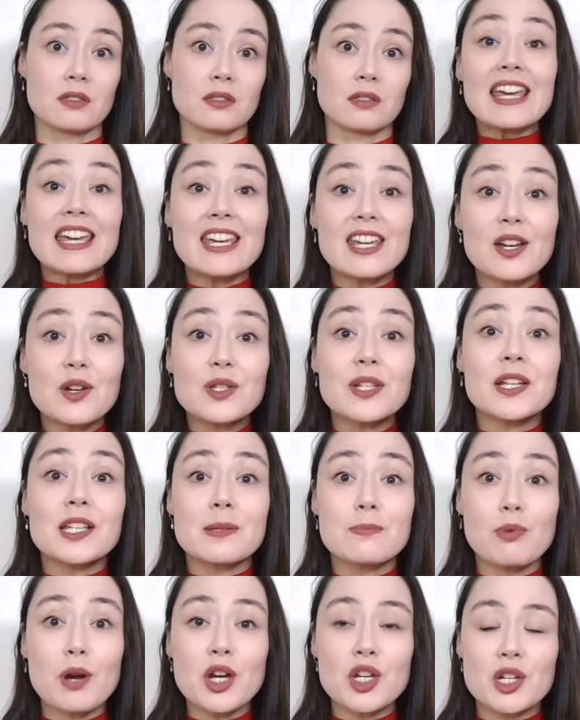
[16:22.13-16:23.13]
Here's an
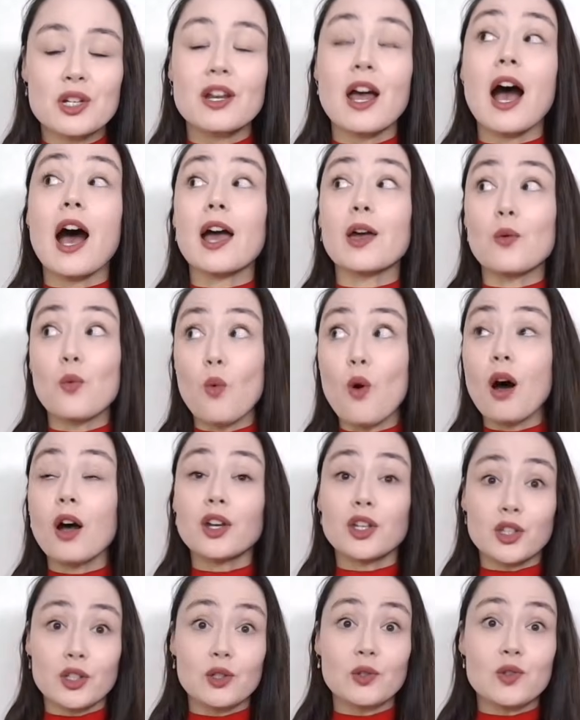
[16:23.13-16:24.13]
expression I
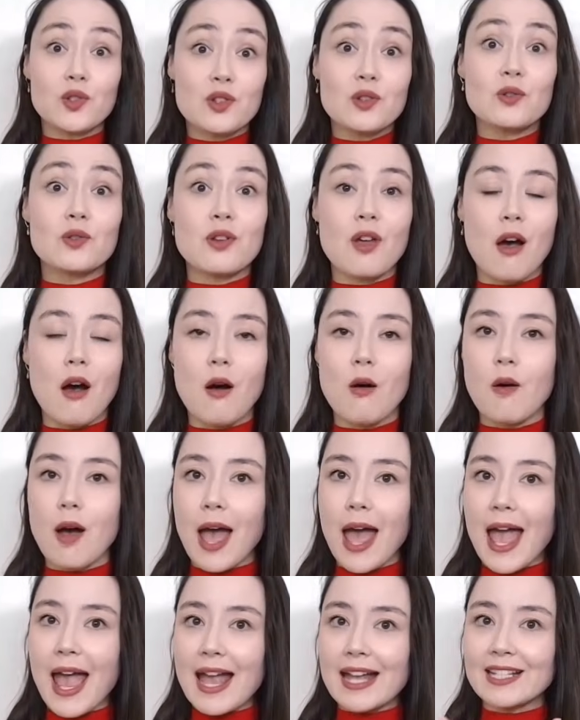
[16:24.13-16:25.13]
want you to know
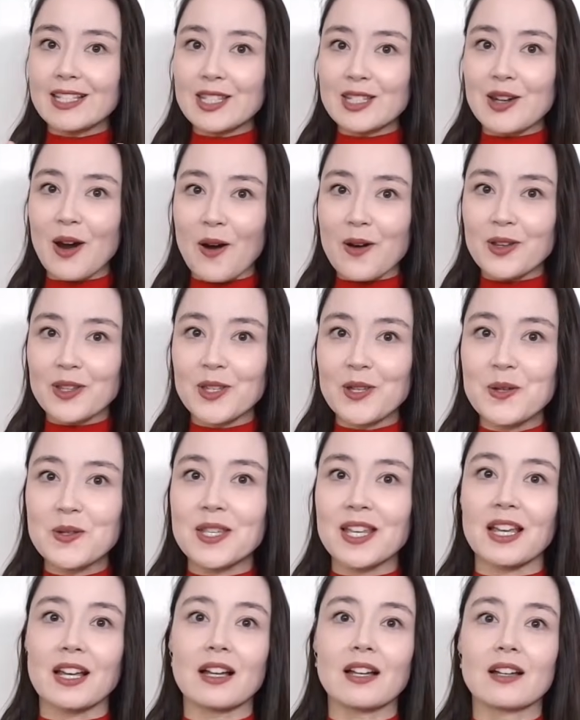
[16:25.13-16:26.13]
and start
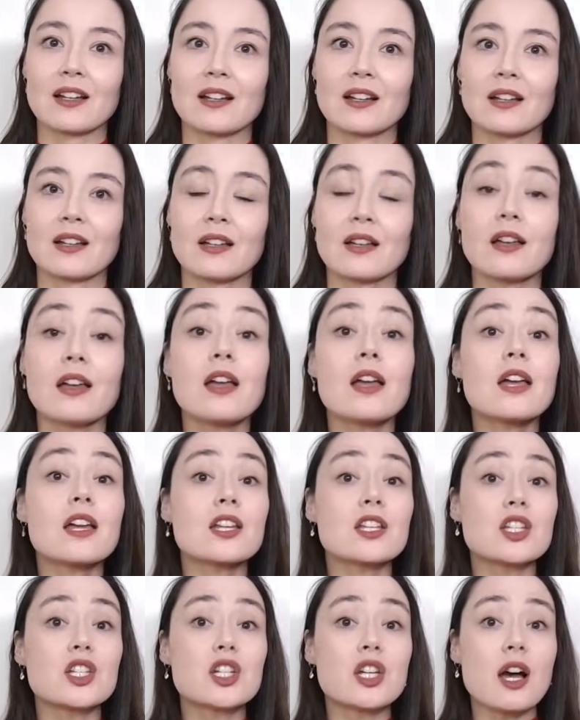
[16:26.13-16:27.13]
using.
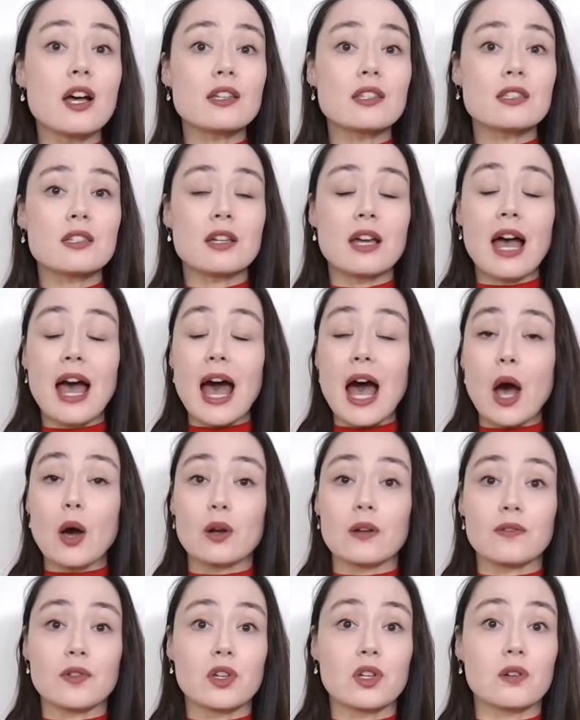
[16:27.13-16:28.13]
Just out
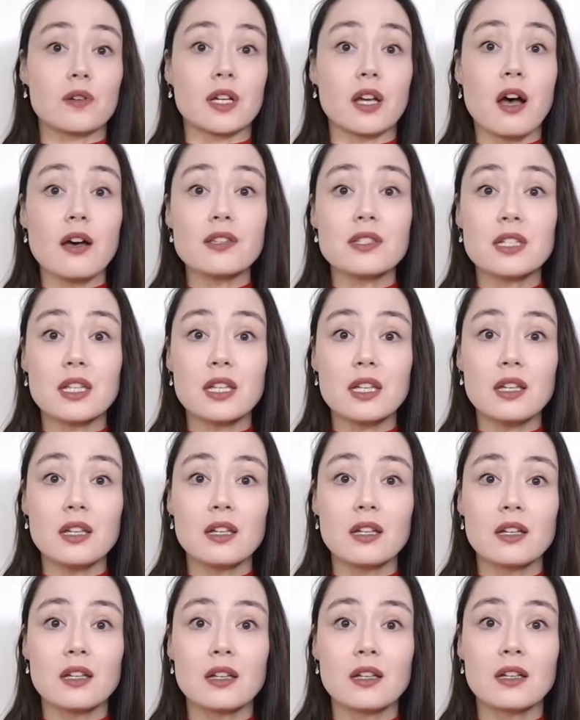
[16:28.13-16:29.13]
of curiosity.
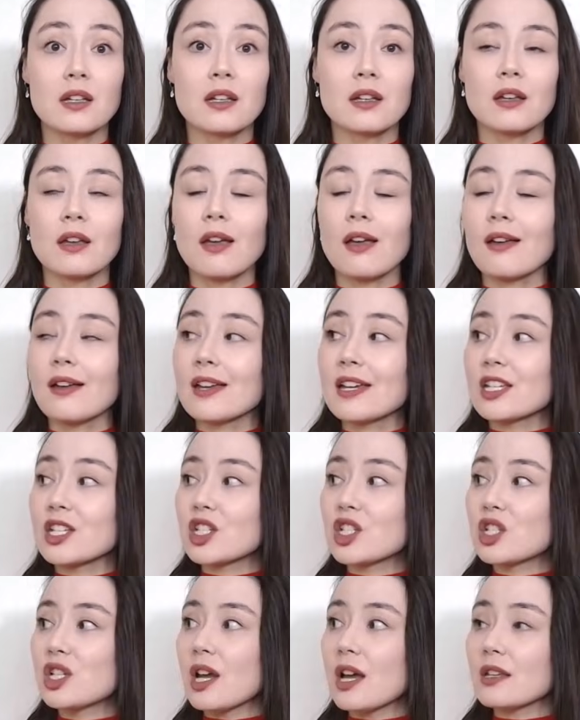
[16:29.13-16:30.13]

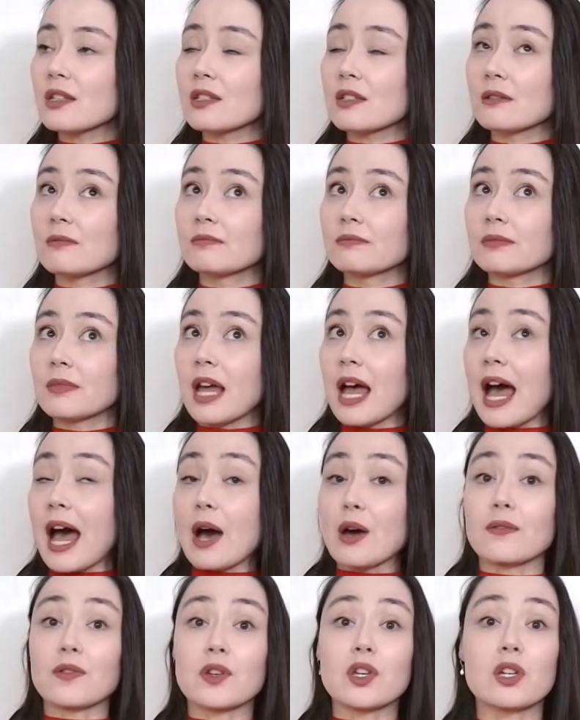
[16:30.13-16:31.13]
Just out
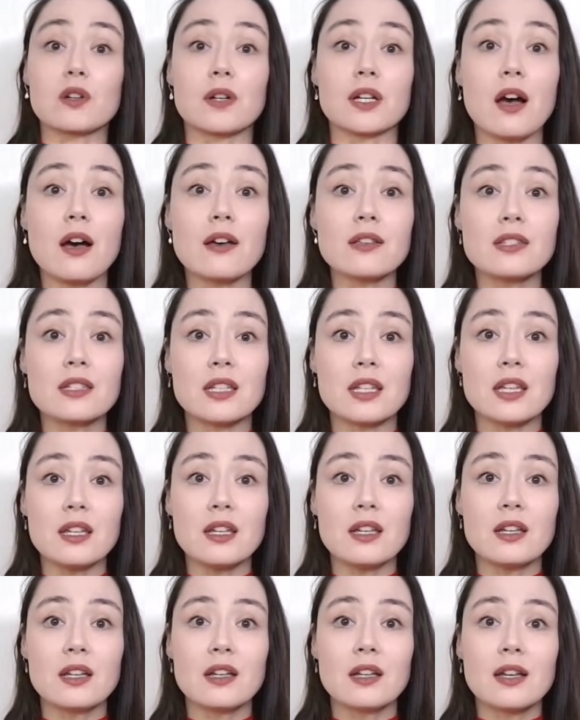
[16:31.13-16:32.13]
of curiosity.
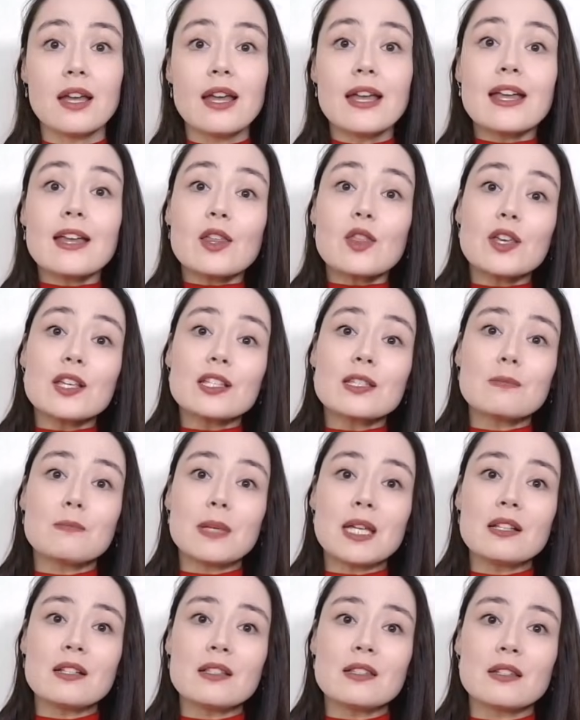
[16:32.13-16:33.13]
This
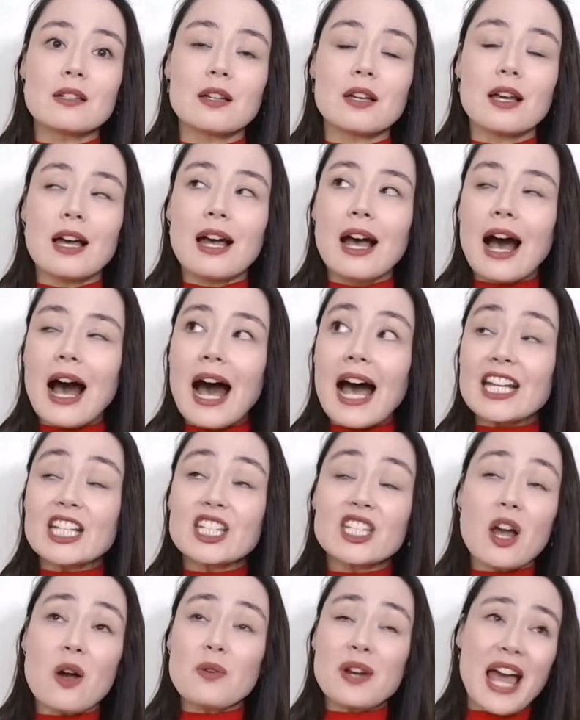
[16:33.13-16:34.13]
means I
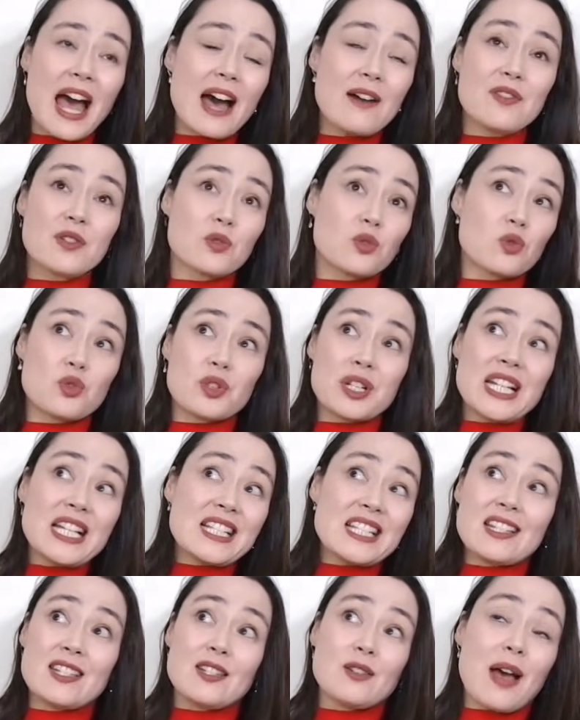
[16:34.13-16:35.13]
don't have a
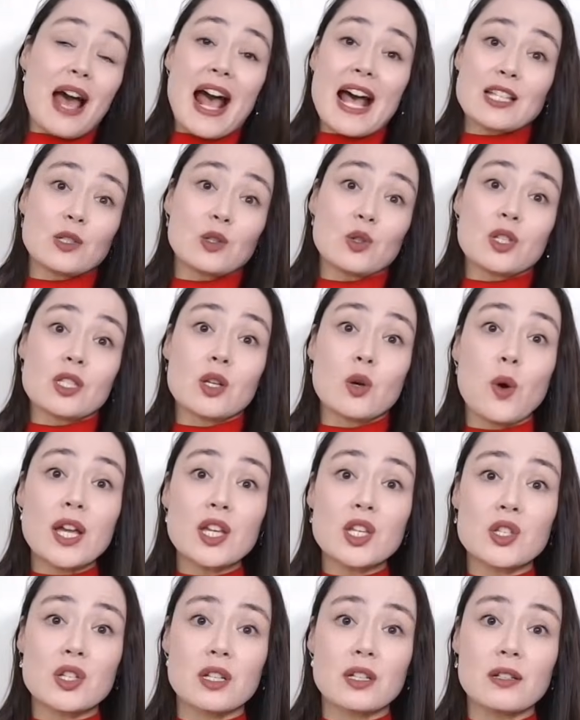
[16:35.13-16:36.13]
reason to ask you this
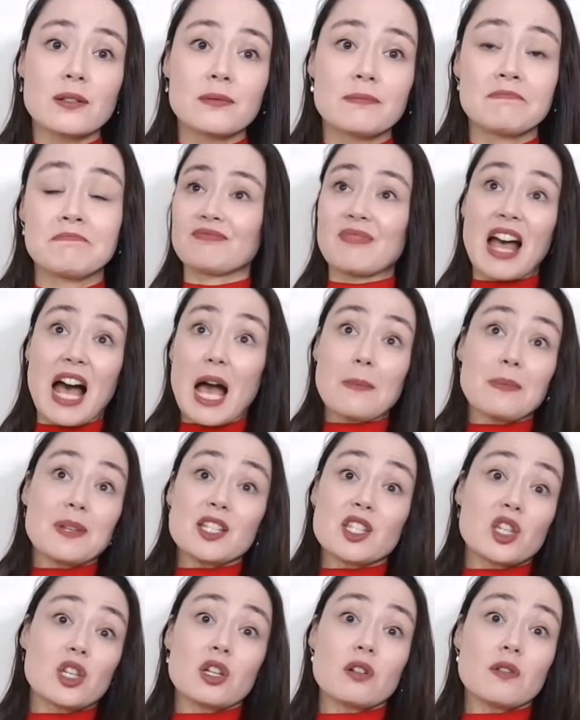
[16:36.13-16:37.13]
question. I'm just
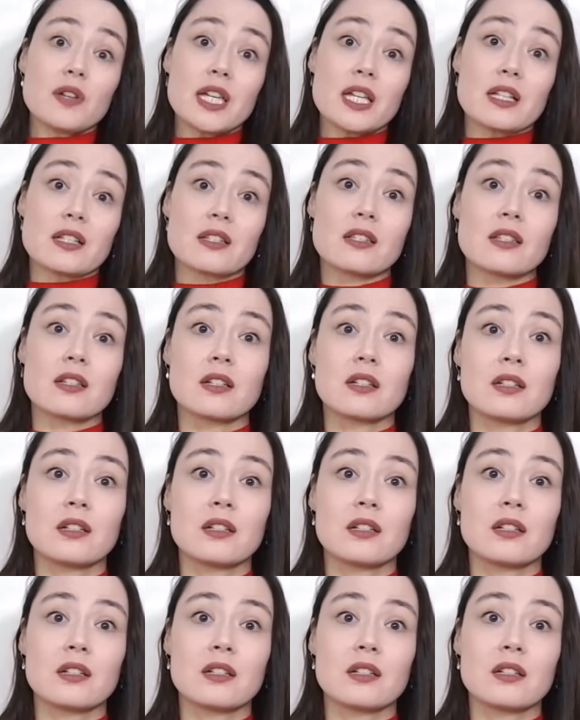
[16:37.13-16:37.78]
curious.